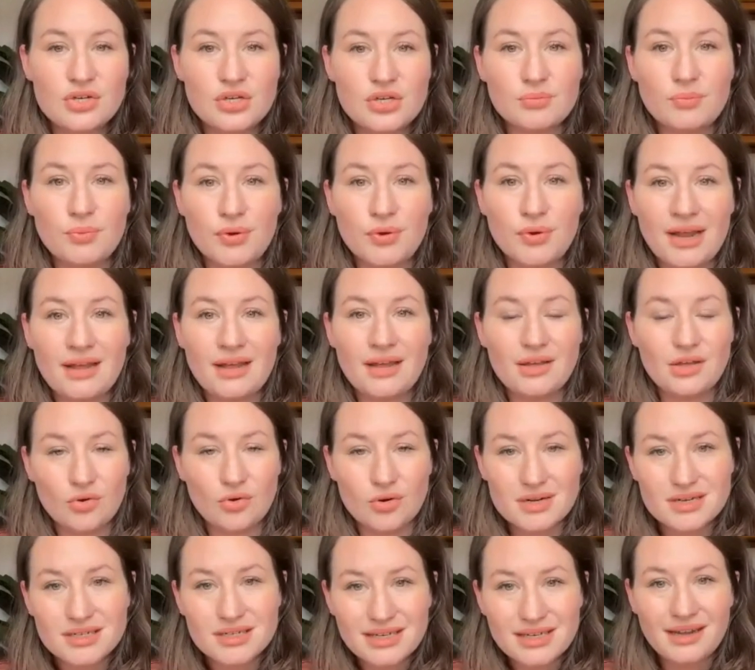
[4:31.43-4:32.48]
to bring
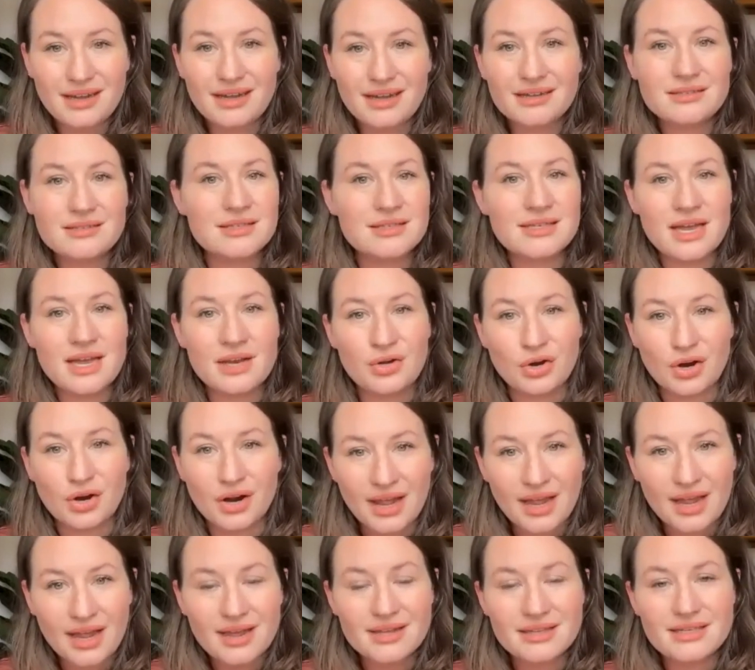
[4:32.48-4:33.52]
your teens and your
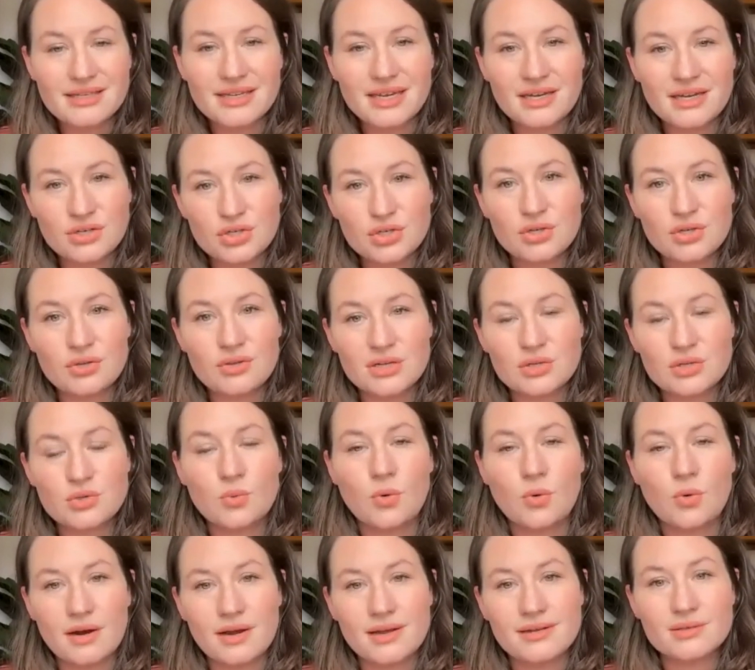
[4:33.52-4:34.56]
kids into this
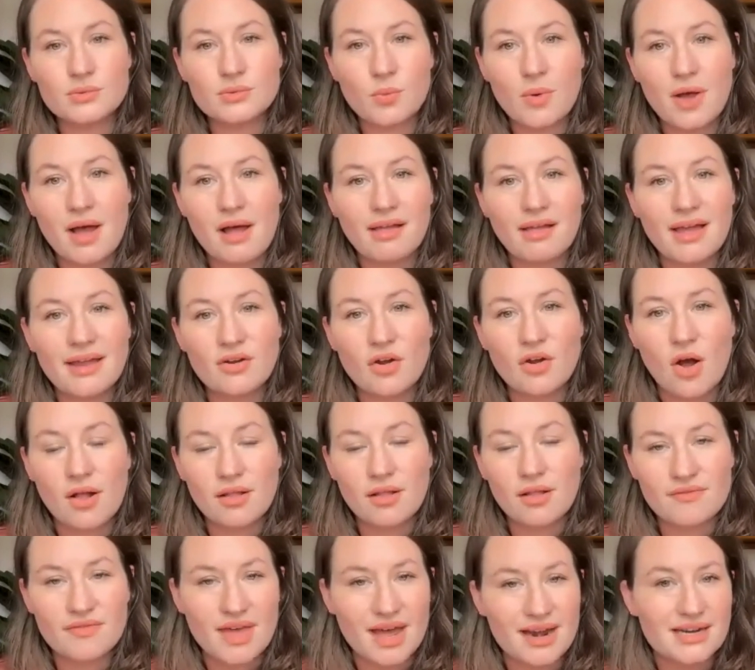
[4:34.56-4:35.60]
work as well. And all
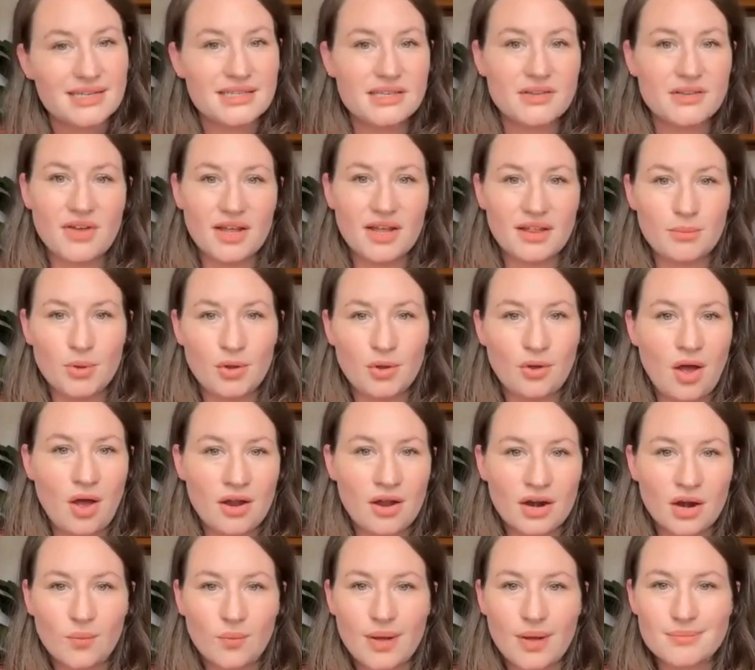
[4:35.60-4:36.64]
of that is available
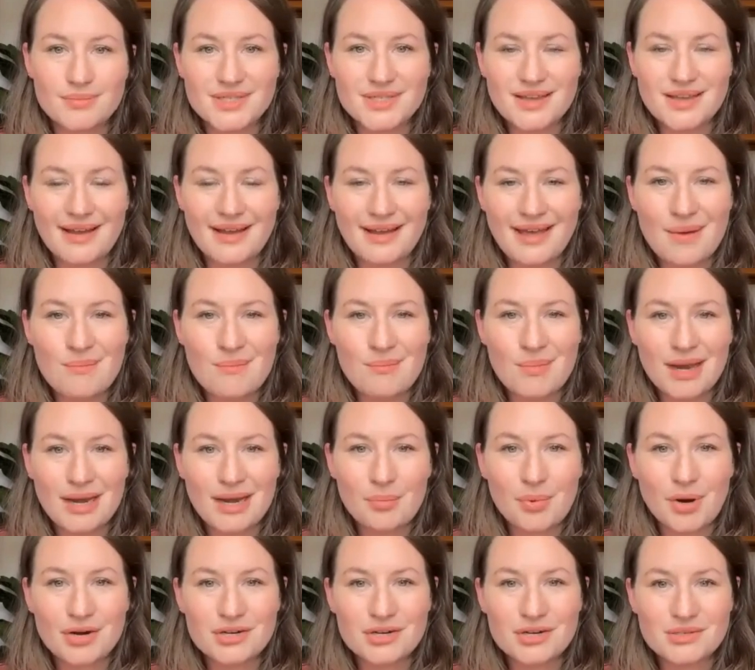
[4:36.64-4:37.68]
on our website at
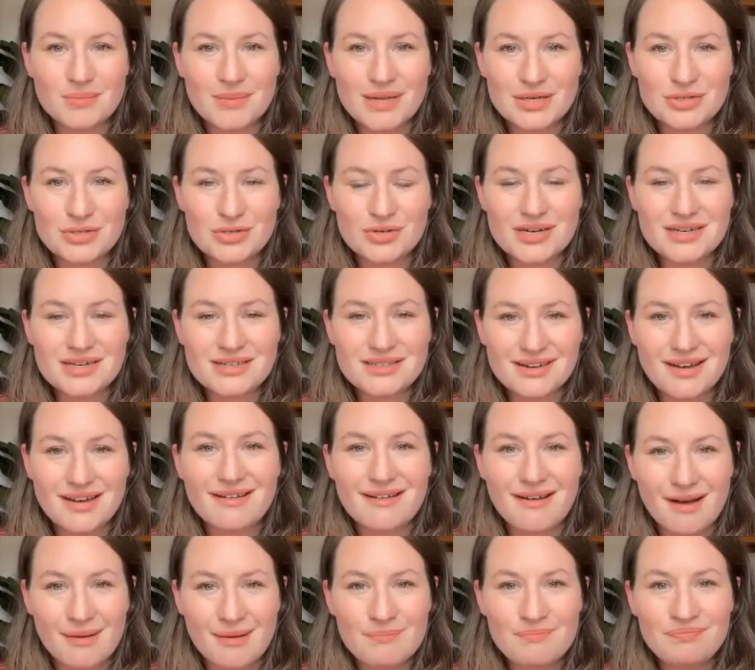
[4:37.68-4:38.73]

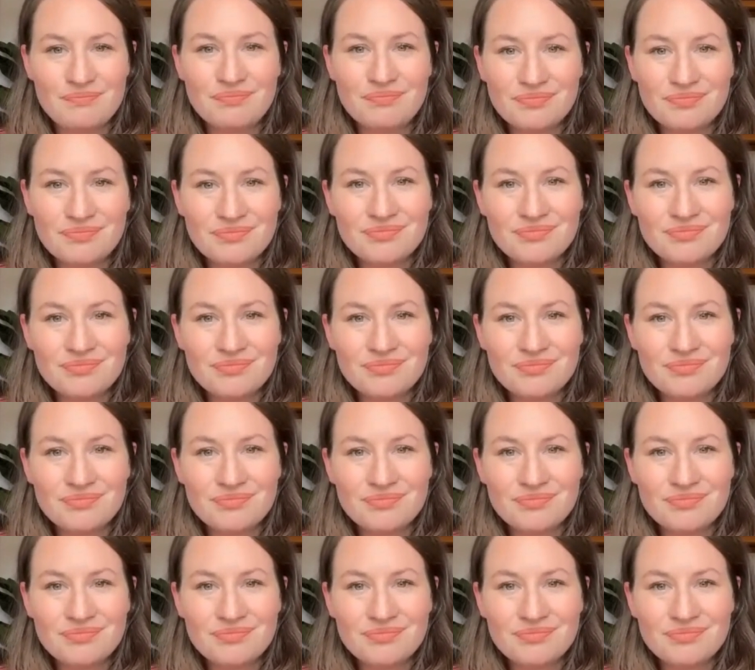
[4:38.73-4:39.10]
manypartsministries.com.